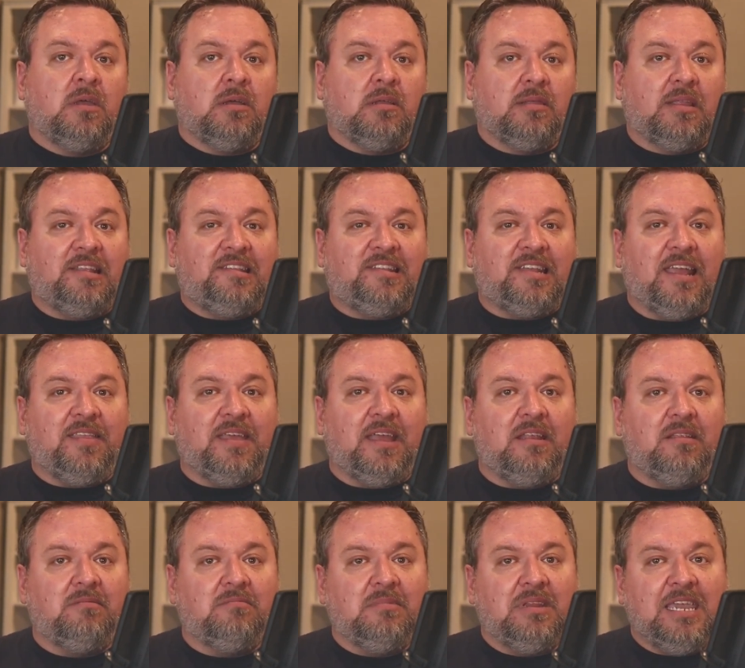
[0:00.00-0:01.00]
Let's say
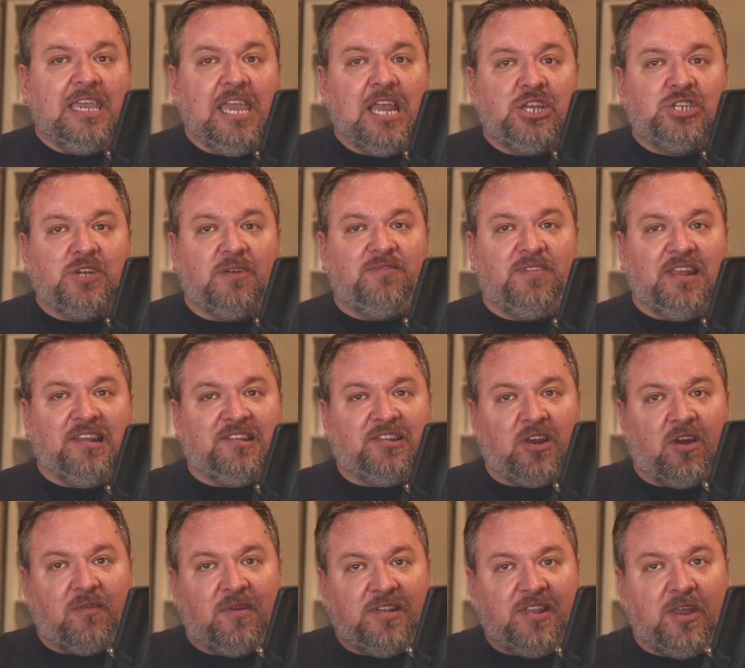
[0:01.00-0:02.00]
that each of these
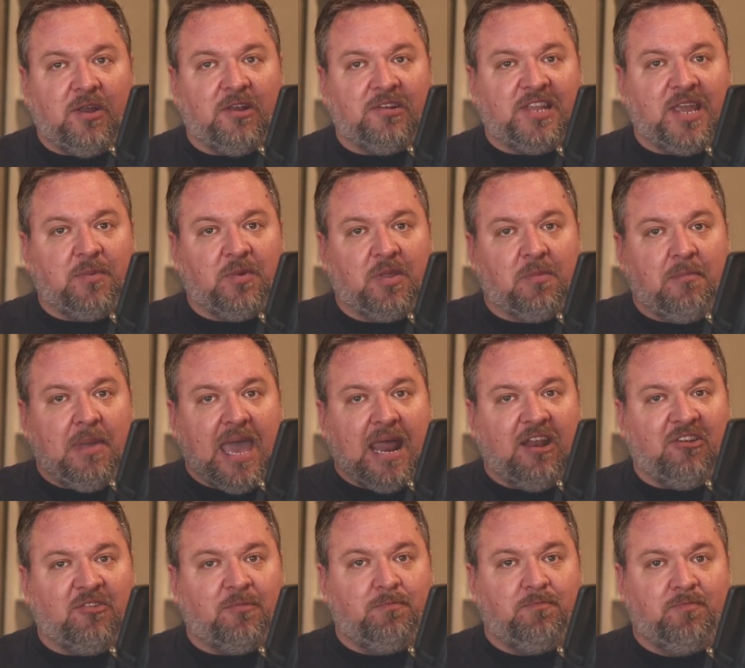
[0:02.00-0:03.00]
servers here is able to
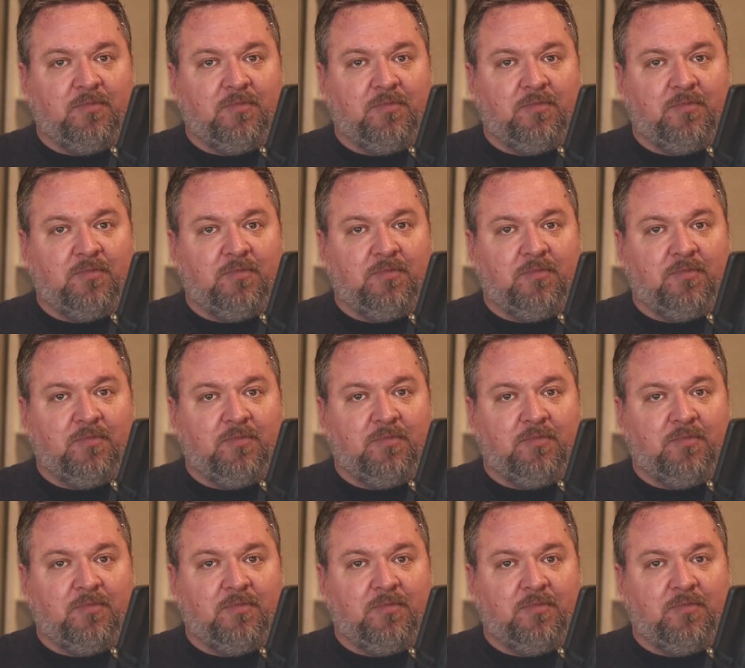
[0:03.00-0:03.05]
manage